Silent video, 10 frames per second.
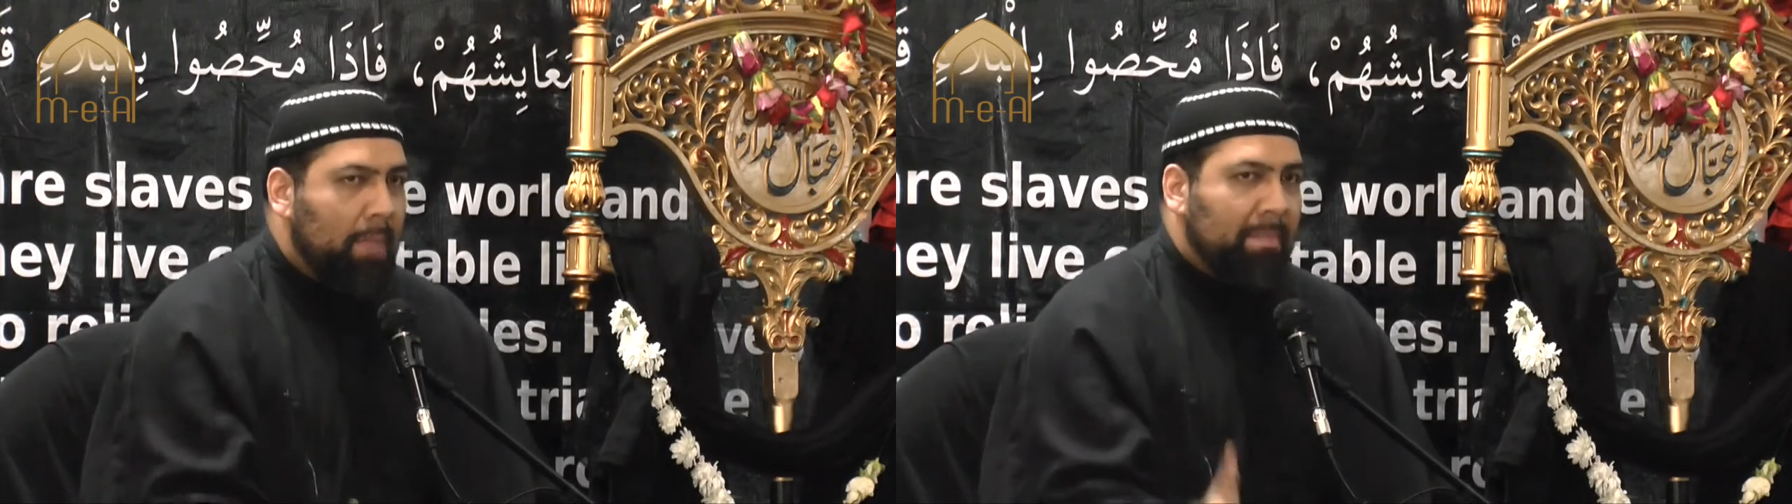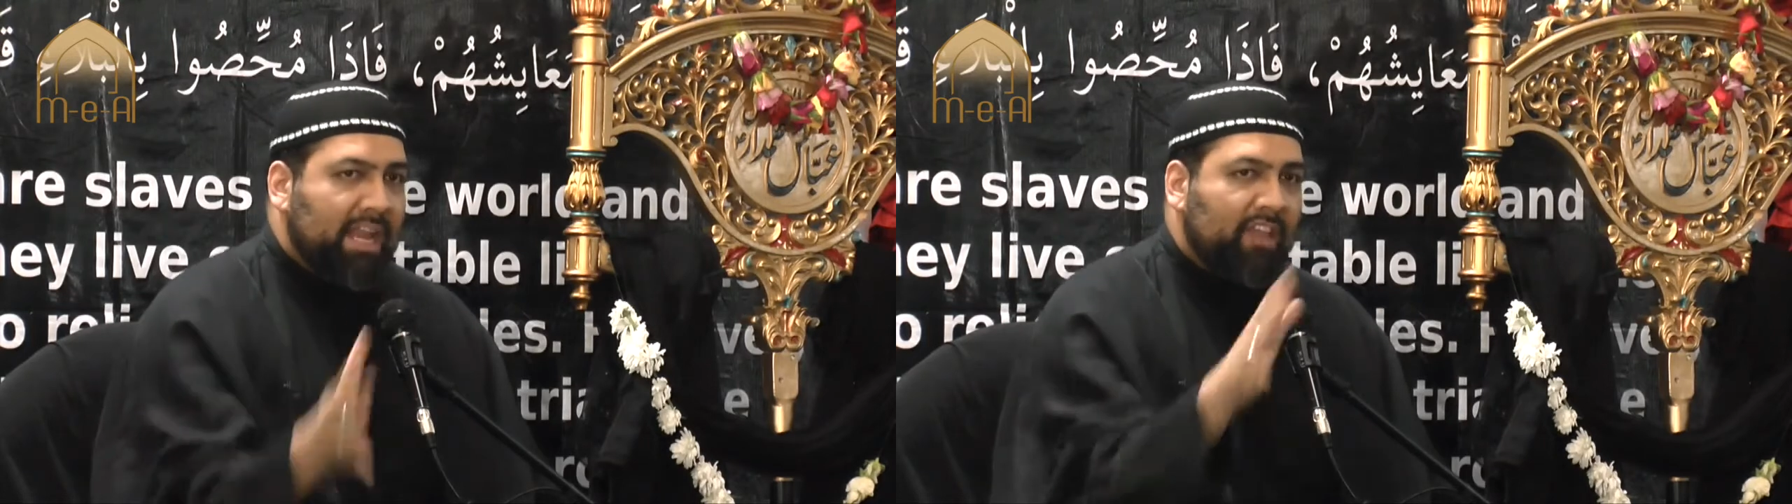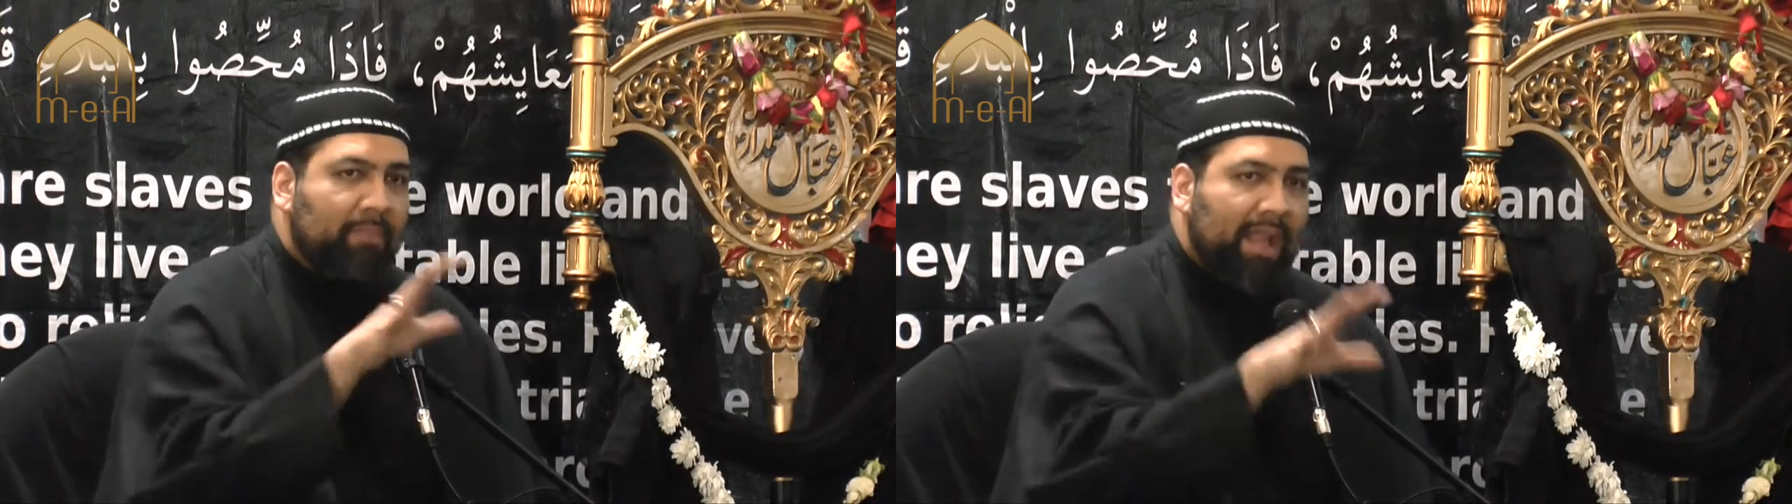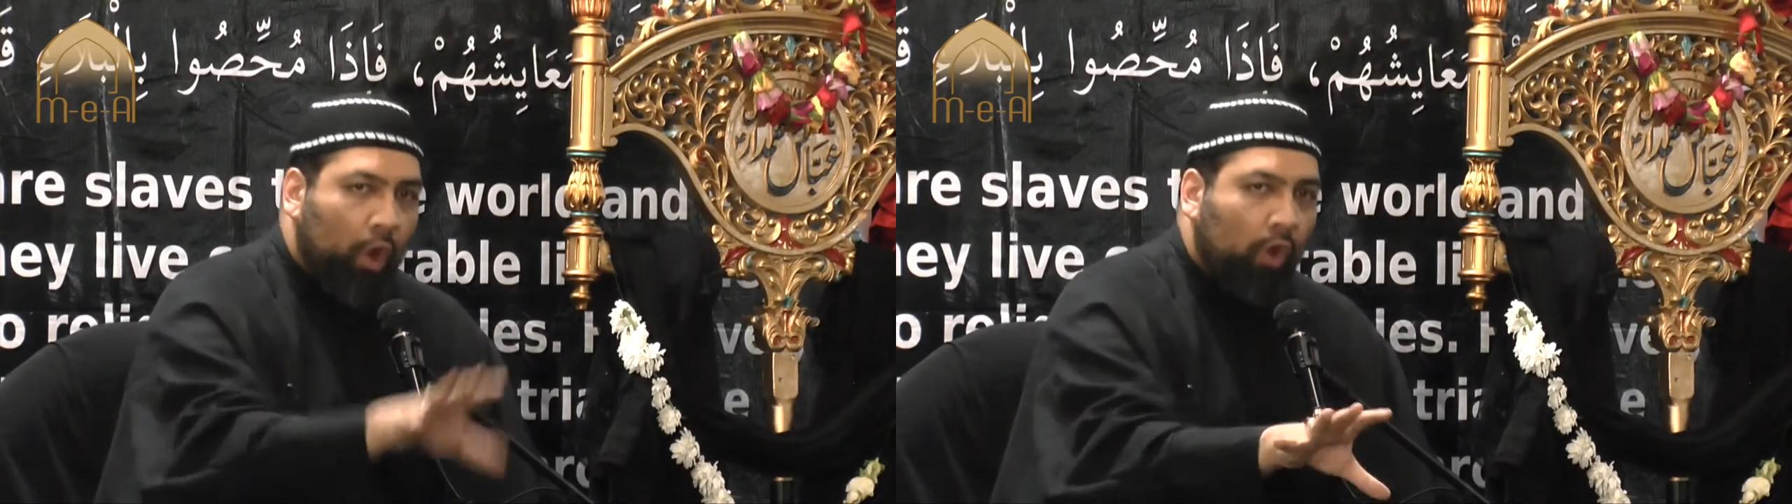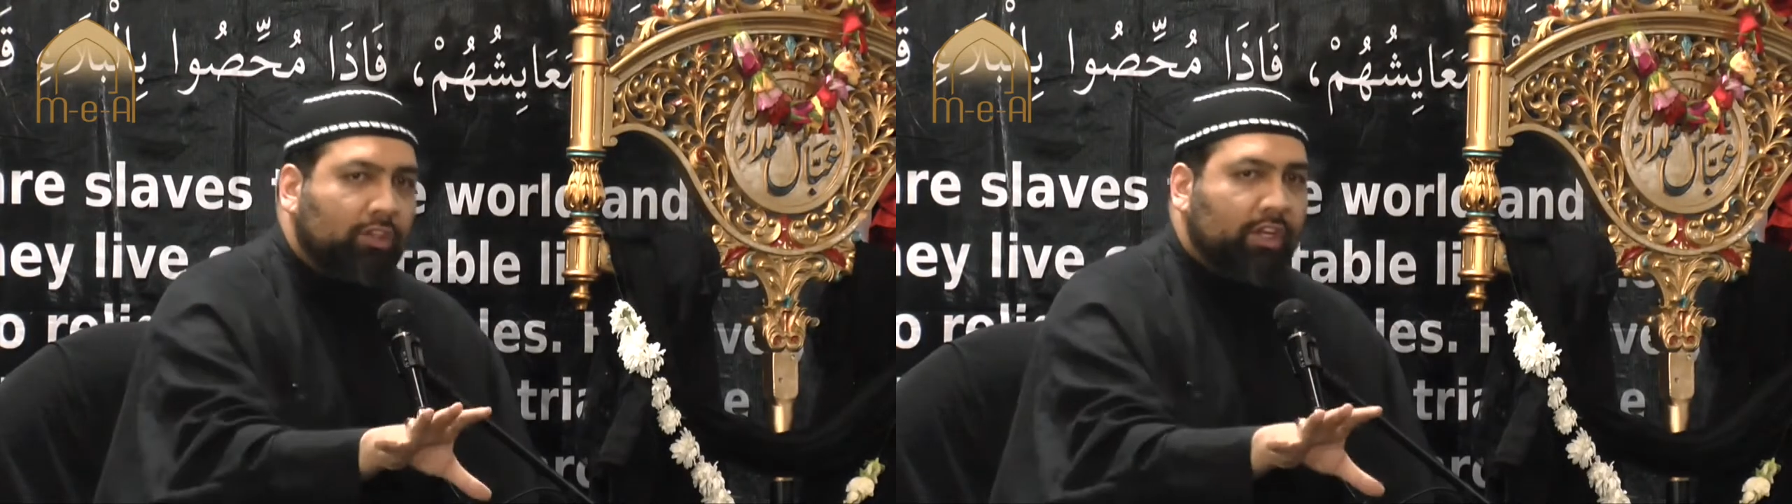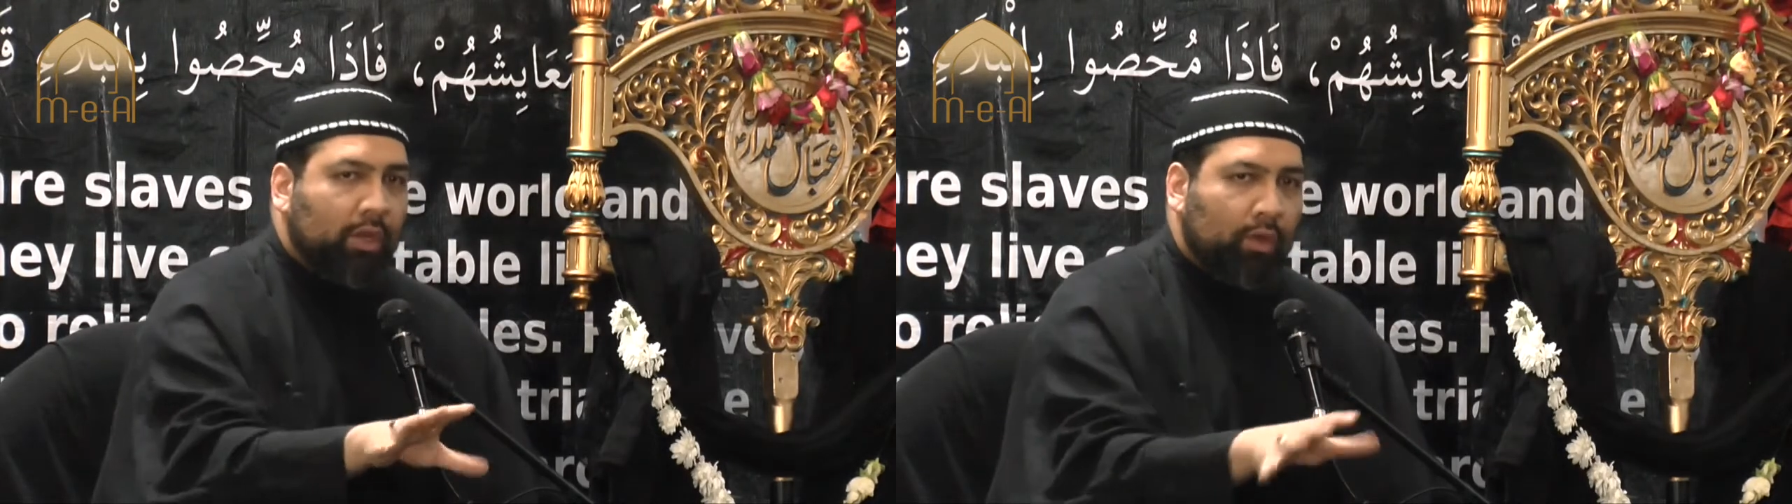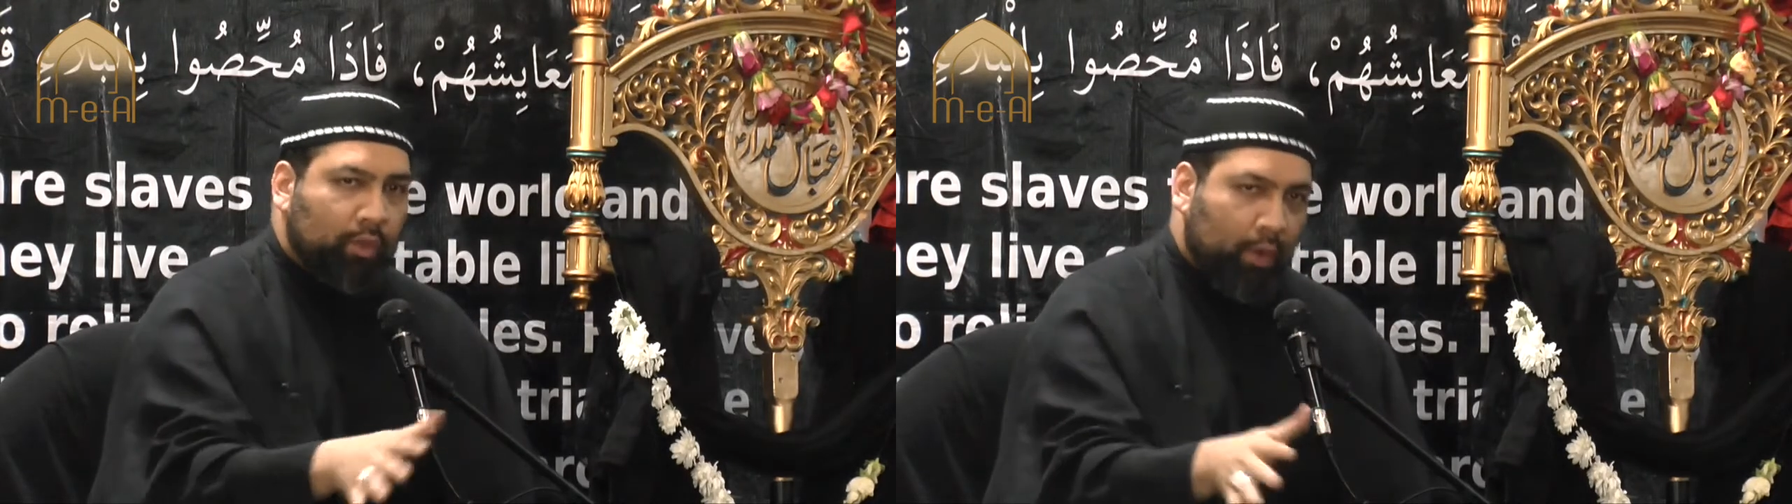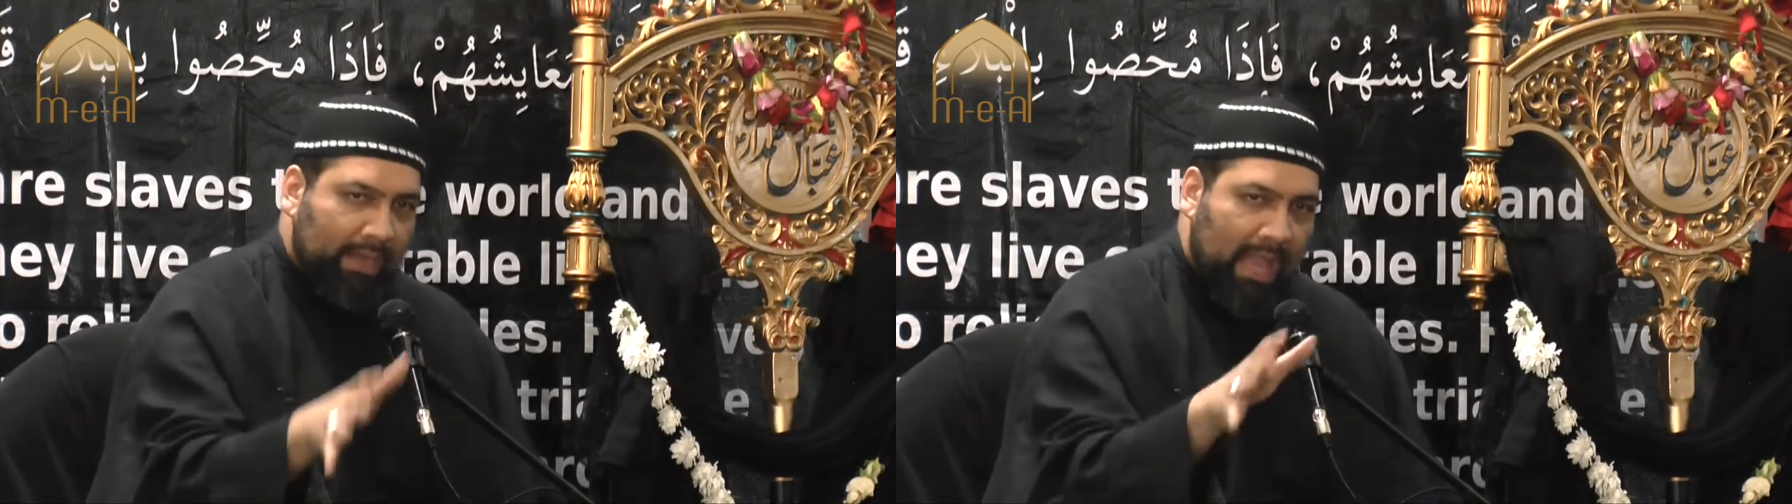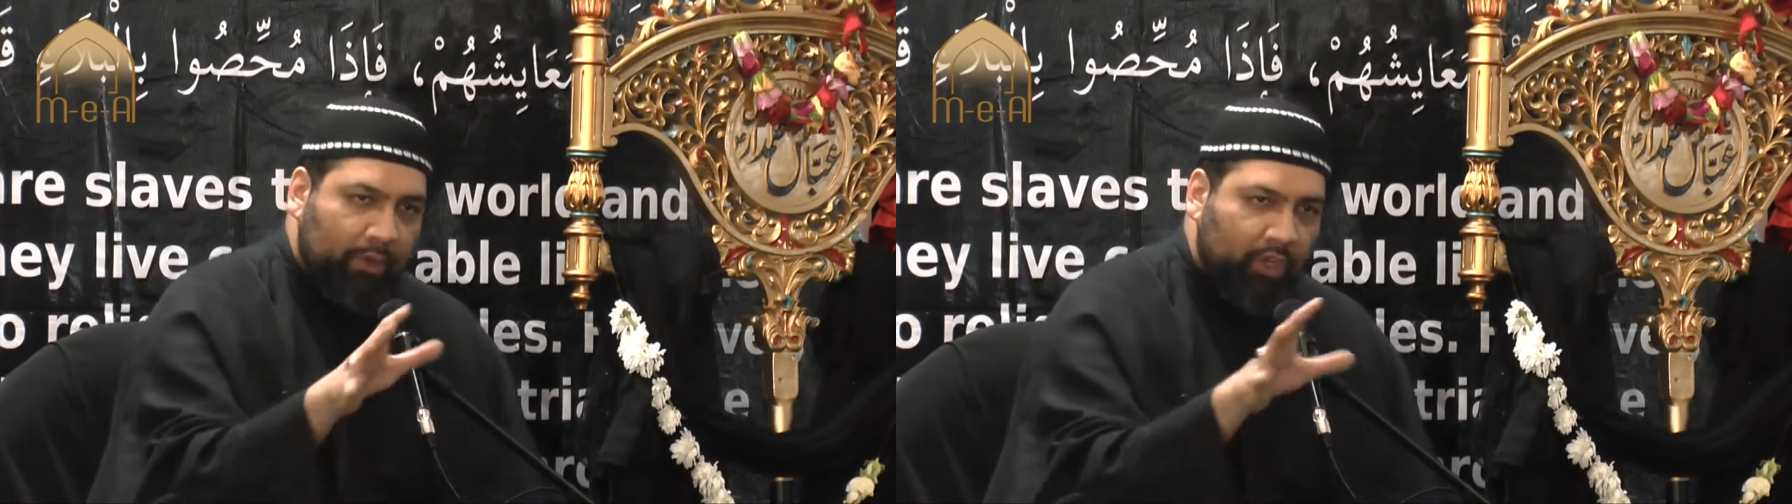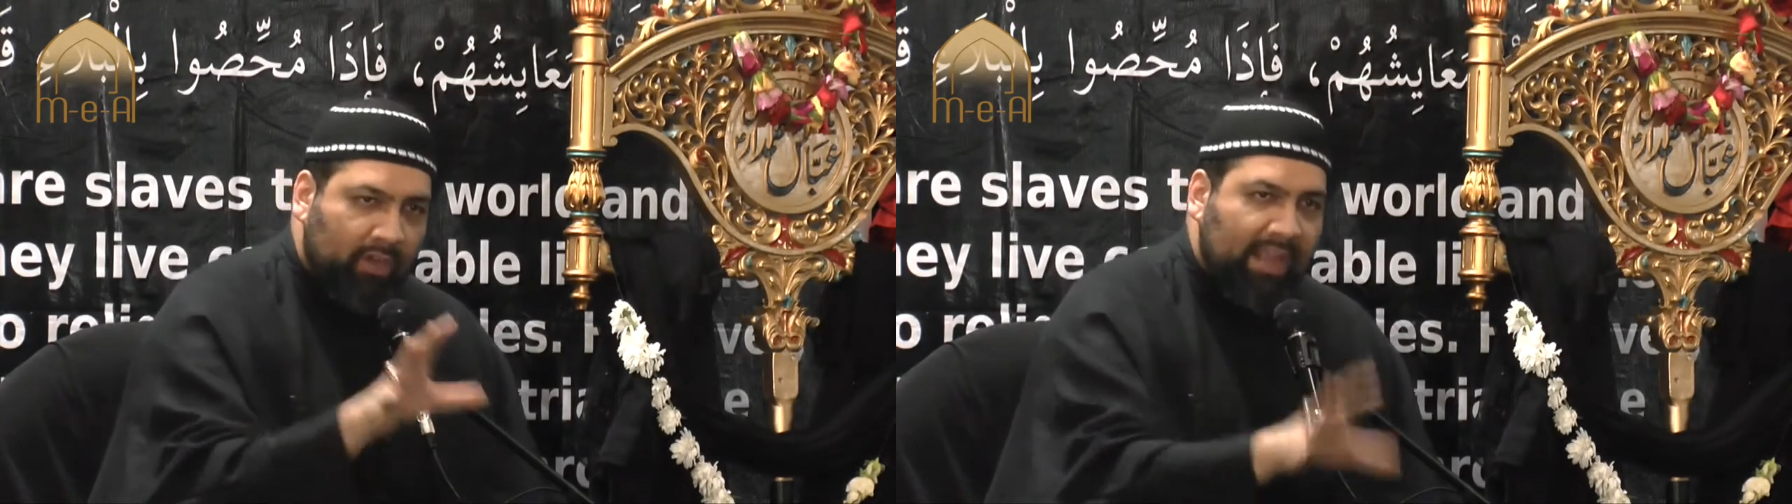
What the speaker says: Many of my older youth who are now in your